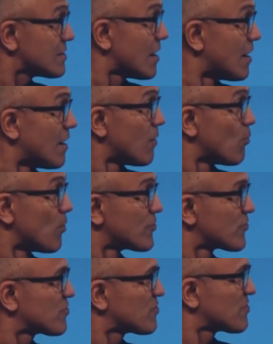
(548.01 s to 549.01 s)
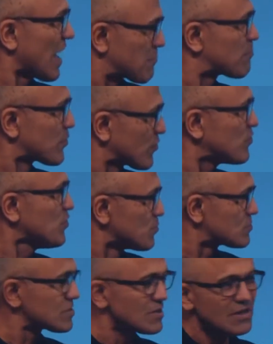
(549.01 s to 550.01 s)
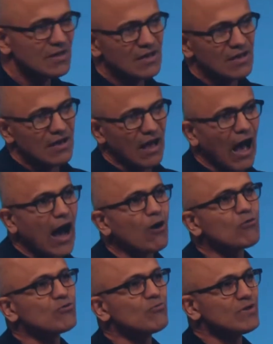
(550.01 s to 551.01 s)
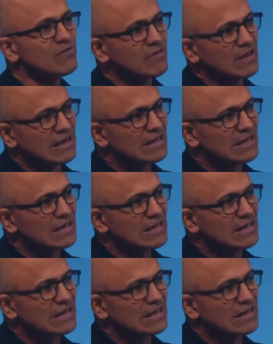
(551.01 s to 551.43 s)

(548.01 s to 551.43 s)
was that pursuit. How do we really